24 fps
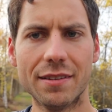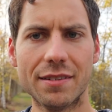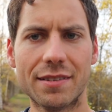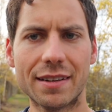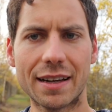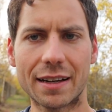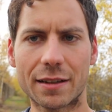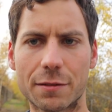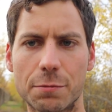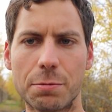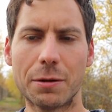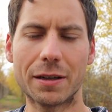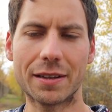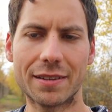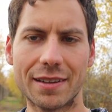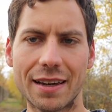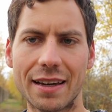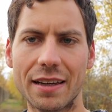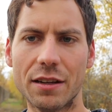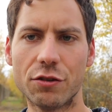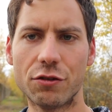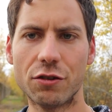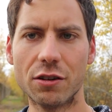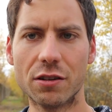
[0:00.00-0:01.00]
these
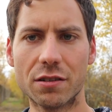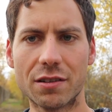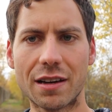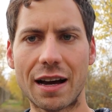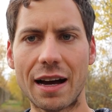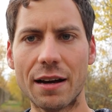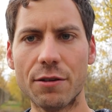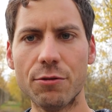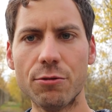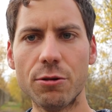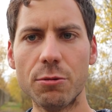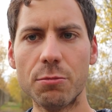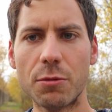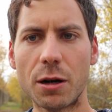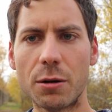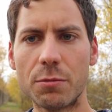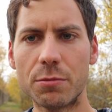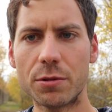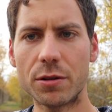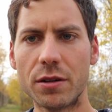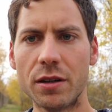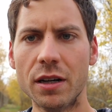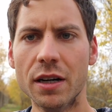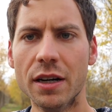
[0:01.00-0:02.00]
expectations. I
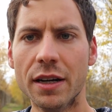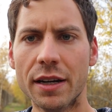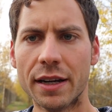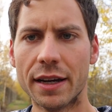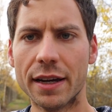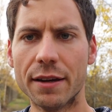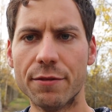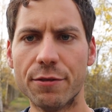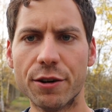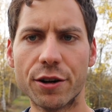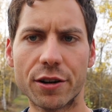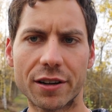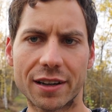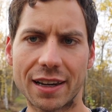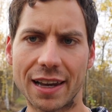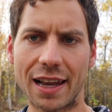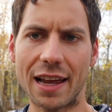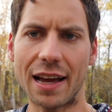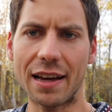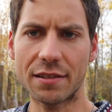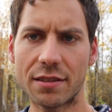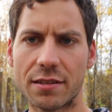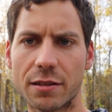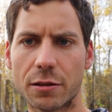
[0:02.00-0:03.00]
remember a very
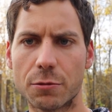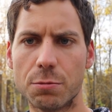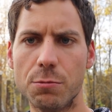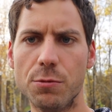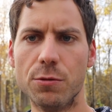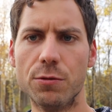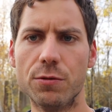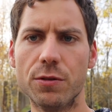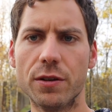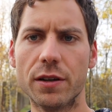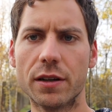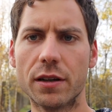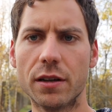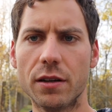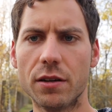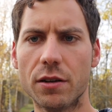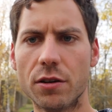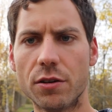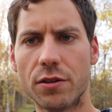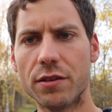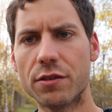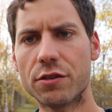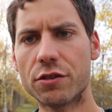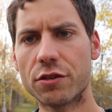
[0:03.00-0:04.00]
classic movie
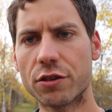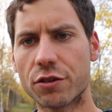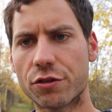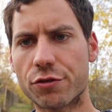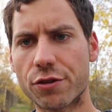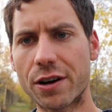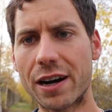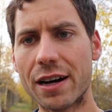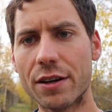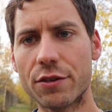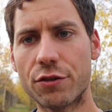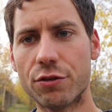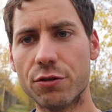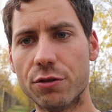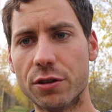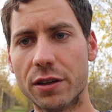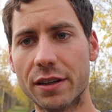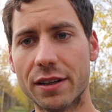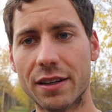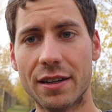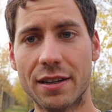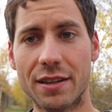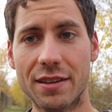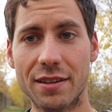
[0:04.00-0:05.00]
known as The
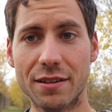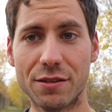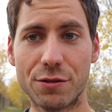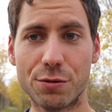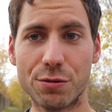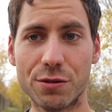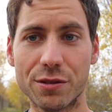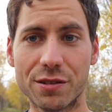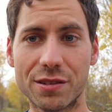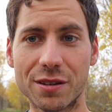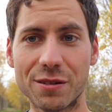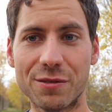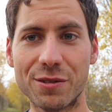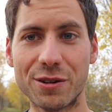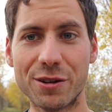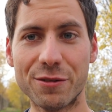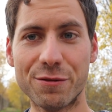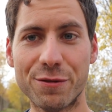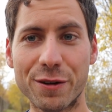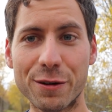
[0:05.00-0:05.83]
Graduate. This was a very